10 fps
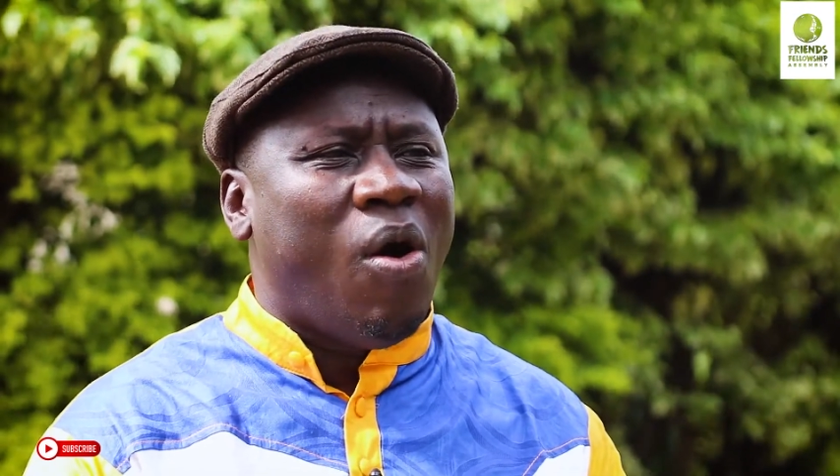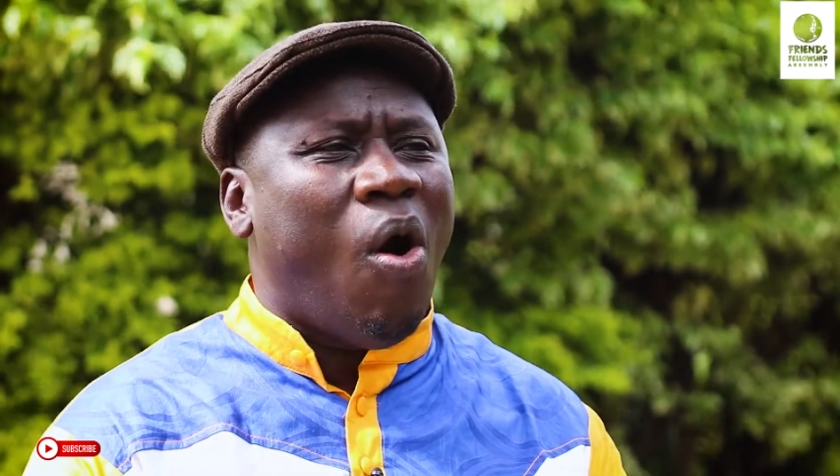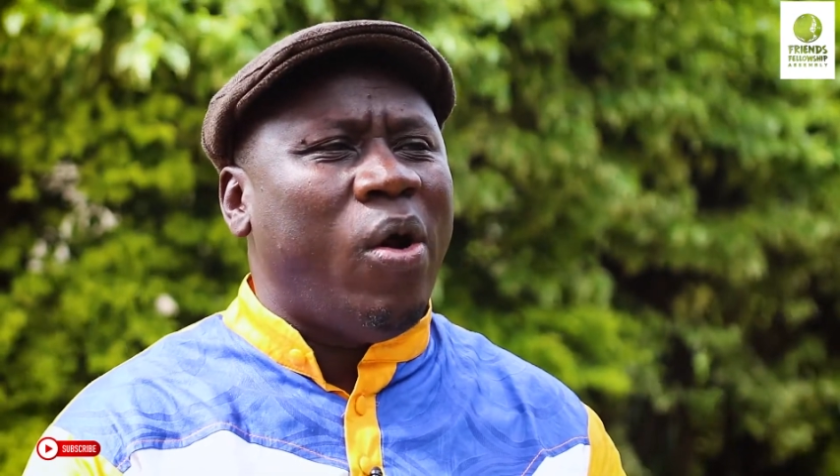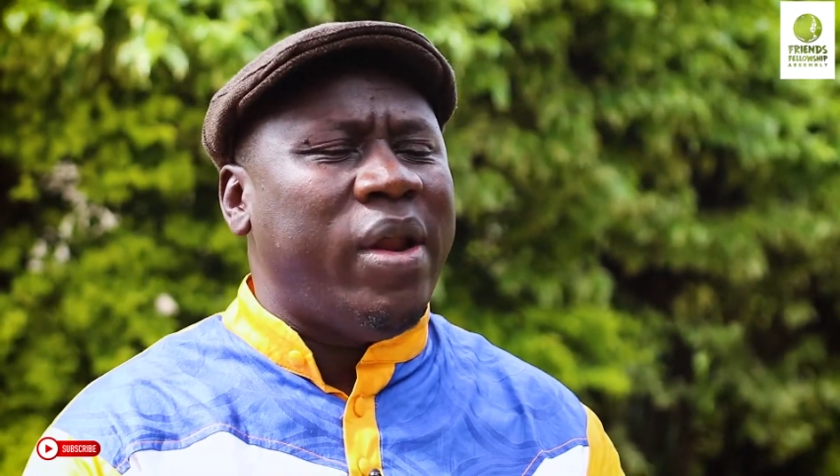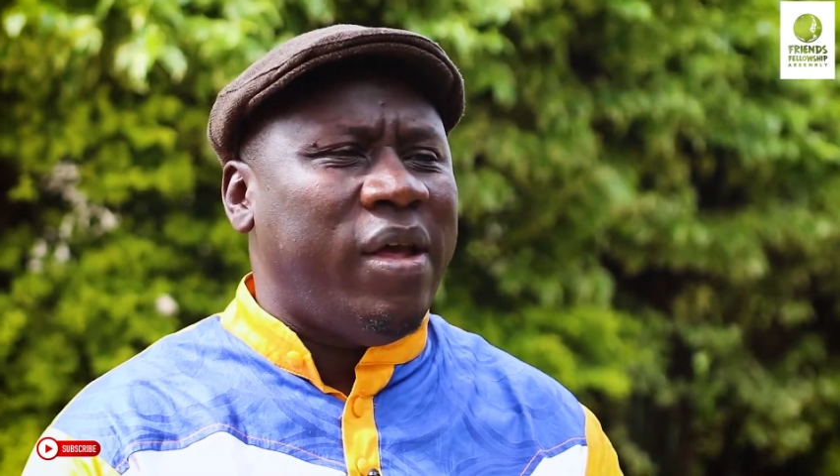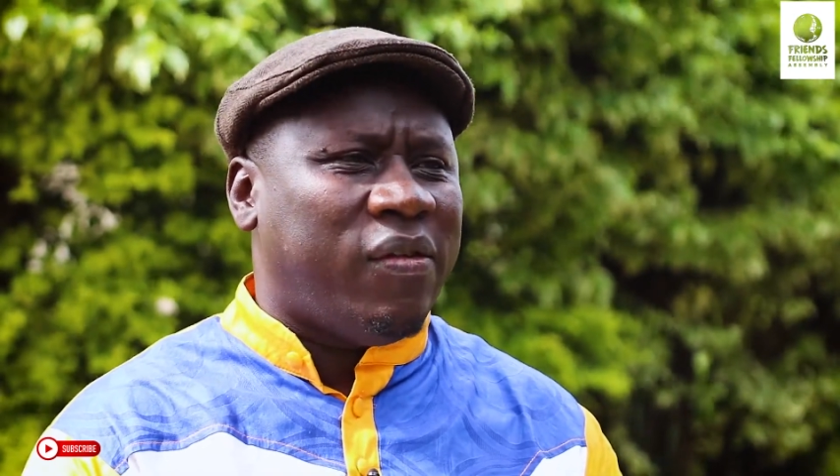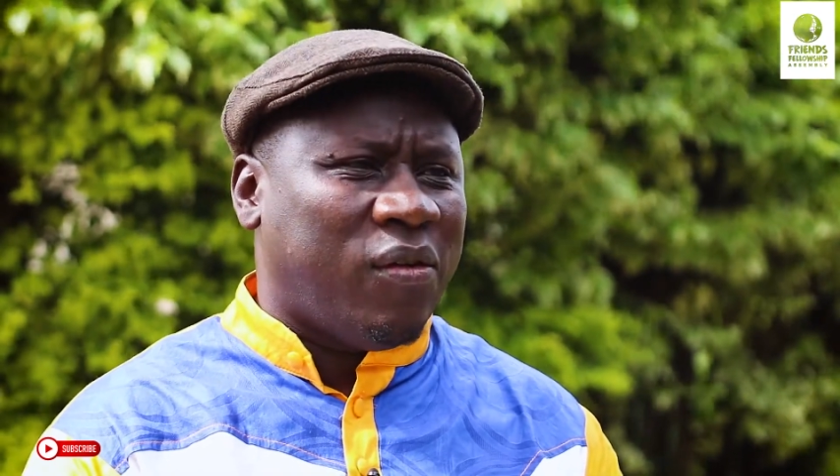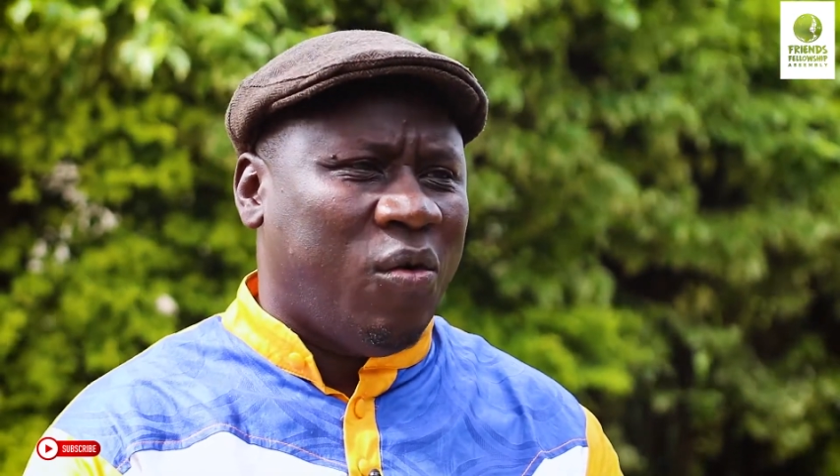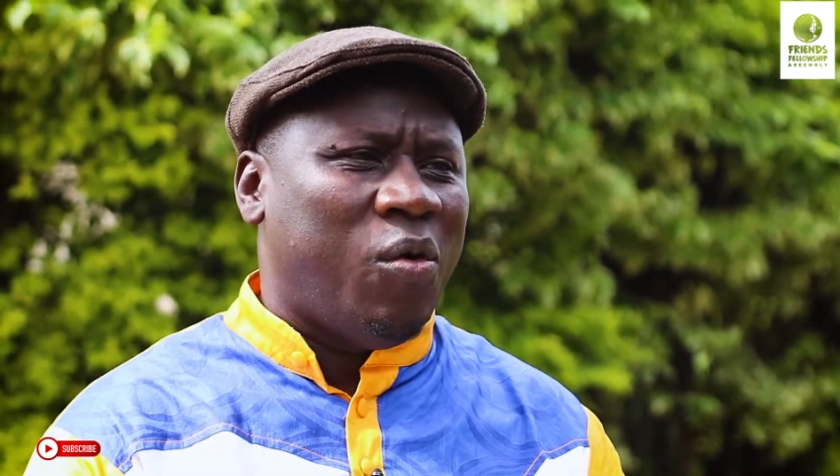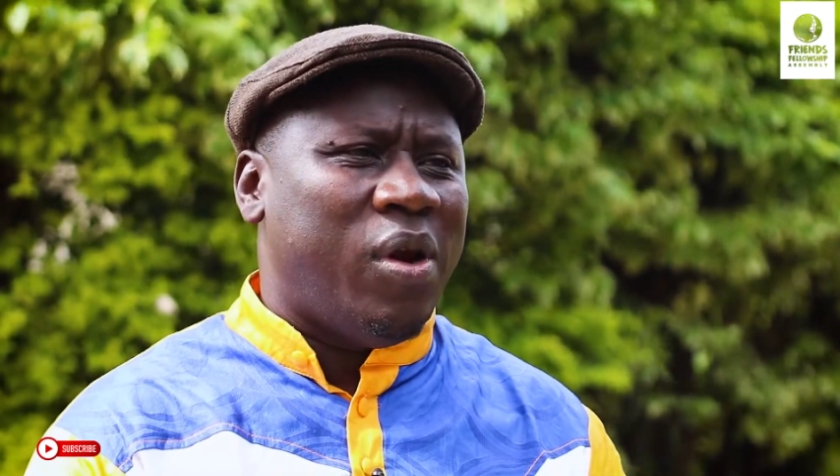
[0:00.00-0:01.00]
God
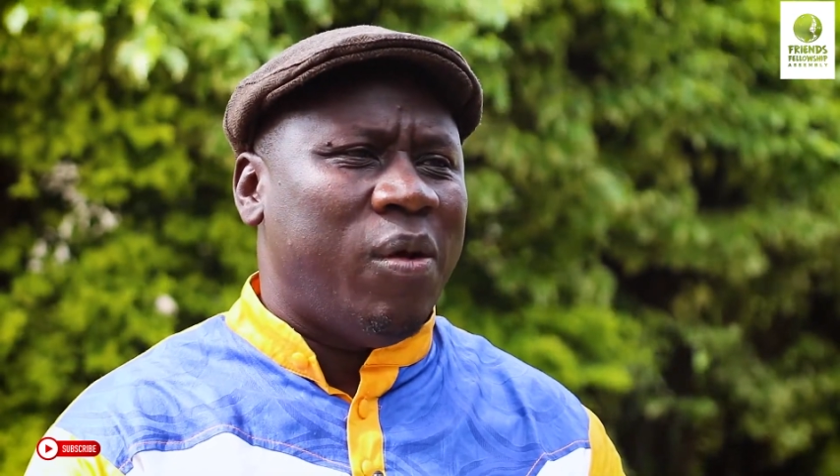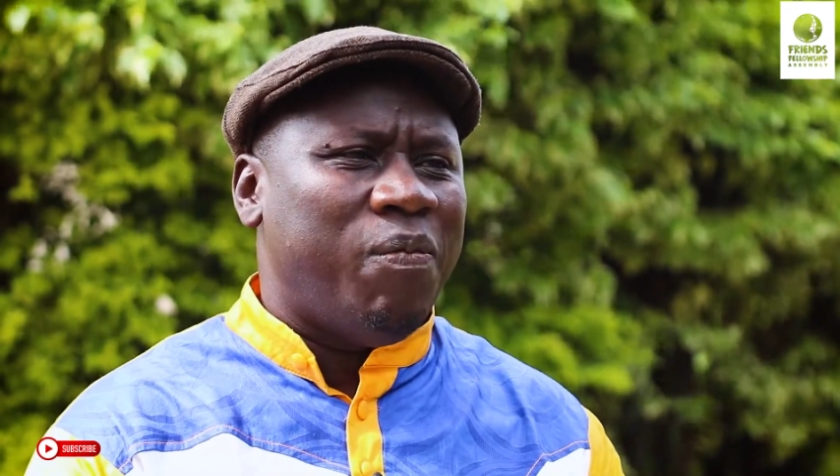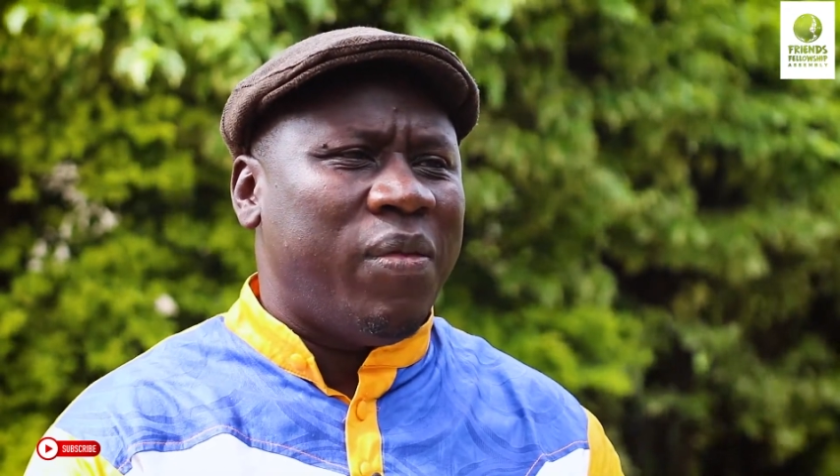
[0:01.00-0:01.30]
is good.